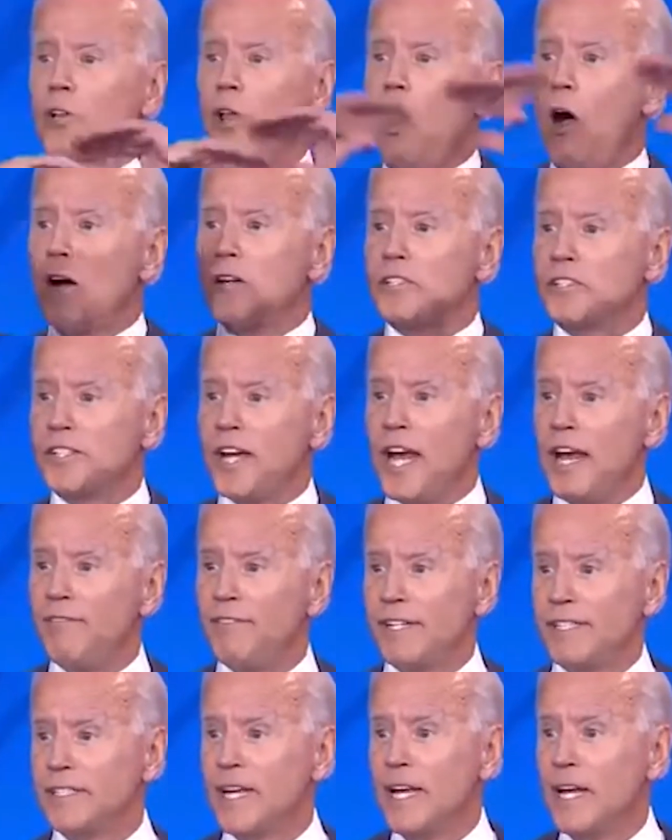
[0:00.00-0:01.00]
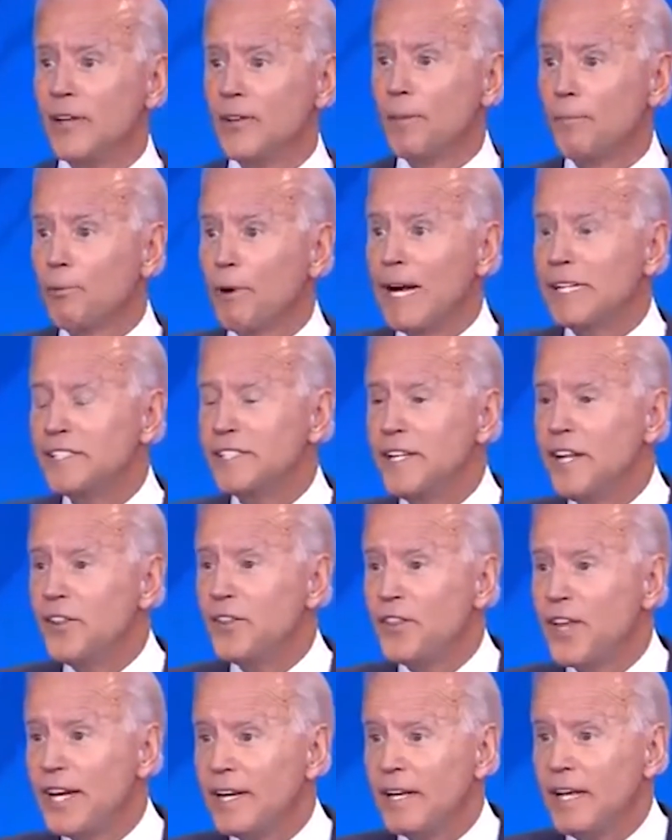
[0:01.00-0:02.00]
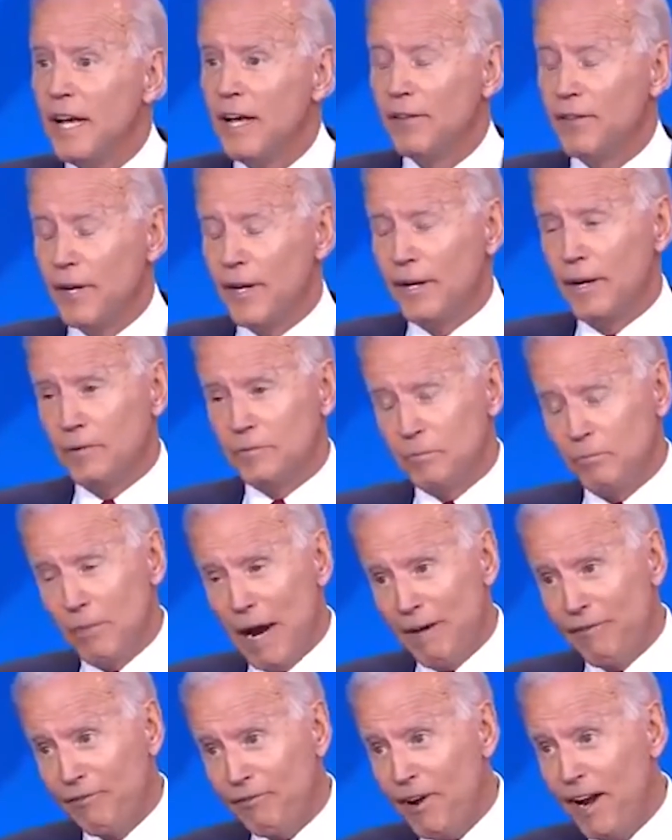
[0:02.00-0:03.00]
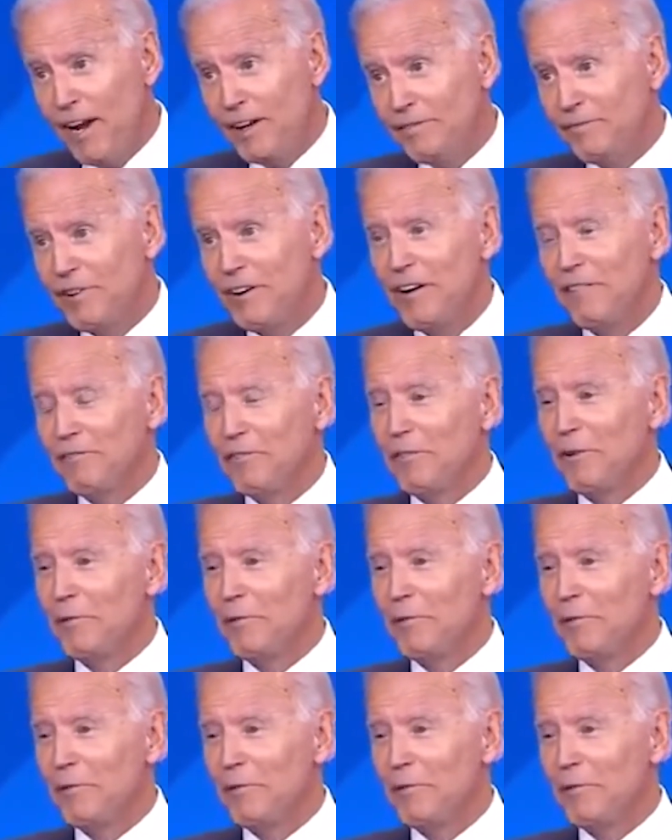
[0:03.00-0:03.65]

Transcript: Large savings. The president my friend from